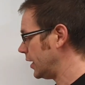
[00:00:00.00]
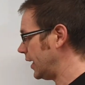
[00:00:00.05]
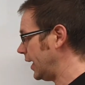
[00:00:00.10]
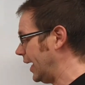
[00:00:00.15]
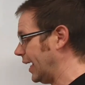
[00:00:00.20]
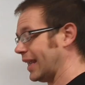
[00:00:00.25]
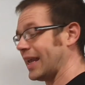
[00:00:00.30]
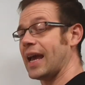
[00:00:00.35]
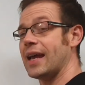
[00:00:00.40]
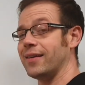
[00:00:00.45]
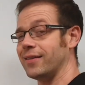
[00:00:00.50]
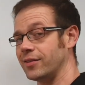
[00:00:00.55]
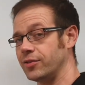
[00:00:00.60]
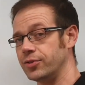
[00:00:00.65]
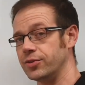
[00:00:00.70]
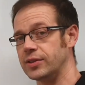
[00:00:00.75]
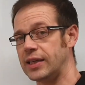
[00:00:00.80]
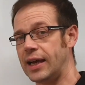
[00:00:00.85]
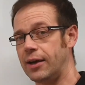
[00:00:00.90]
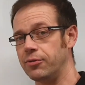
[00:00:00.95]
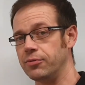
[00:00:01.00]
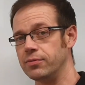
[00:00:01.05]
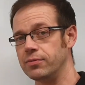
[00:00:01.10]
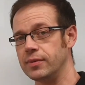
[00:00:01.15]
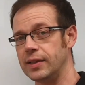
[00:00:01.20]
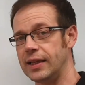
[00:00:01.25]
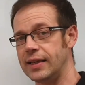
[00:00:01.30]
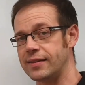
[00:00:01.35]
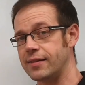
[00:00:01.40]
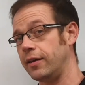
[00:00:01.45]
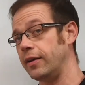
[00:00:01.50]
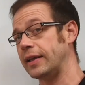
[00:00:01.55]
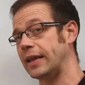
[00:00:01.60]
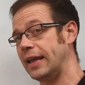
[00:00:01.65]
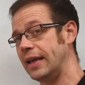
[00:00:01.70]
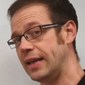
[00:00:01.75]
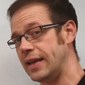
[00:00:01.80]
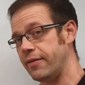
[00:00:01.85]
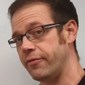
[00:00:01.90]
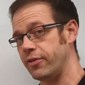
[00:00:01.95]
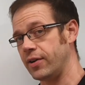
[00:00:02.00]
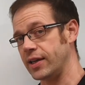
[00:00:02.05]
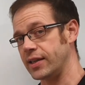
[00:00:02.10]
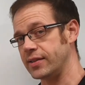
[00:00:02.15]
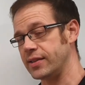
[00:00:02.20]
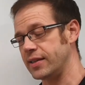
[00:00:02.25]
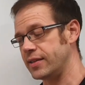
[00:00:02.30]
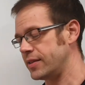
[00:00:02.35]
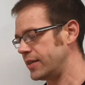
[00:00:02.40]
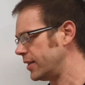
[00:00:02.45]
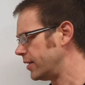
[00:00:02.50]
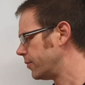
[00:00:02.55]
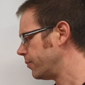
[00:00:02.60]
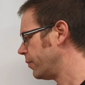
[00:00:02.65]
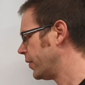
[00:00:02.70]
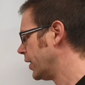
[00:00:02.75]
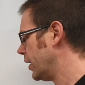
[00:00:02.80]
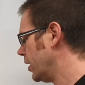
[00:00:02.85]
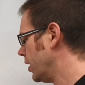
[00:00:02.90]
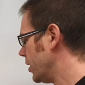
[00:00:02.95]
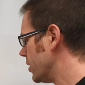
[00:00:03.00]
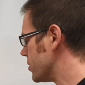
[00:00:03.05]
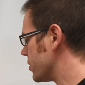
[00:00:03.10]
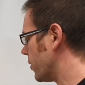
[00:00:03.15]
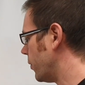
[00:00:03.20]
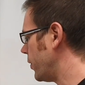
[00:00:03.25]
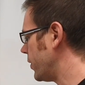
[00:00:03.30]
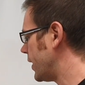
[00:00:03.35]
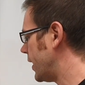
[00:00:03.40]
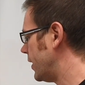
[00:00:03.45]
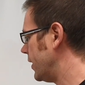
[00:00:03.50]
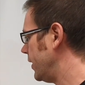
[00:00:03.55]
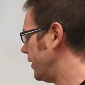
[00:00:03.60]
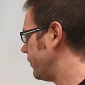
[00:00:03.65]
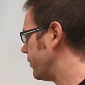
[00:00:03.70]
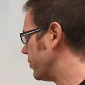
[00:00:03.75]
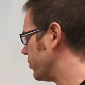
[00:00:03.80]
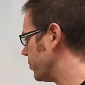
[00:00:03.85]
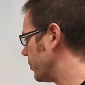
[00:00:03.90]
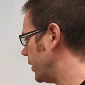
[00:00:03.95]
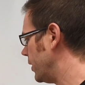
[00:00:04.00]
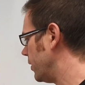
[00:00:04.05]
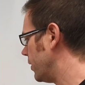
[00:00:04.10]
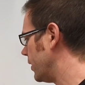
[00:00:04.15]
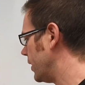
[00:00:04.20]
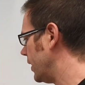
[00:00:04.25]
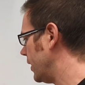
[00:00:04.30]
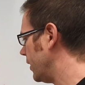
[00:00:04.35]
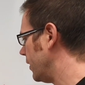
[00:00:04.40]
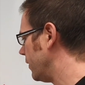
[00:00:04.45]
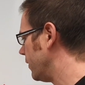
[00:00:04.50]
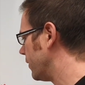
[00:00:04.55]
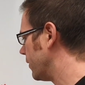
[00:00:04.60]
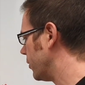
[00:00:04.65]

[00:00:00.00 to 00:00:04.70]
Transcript: it cancels out. It's like it never existed. So what that leaves us with is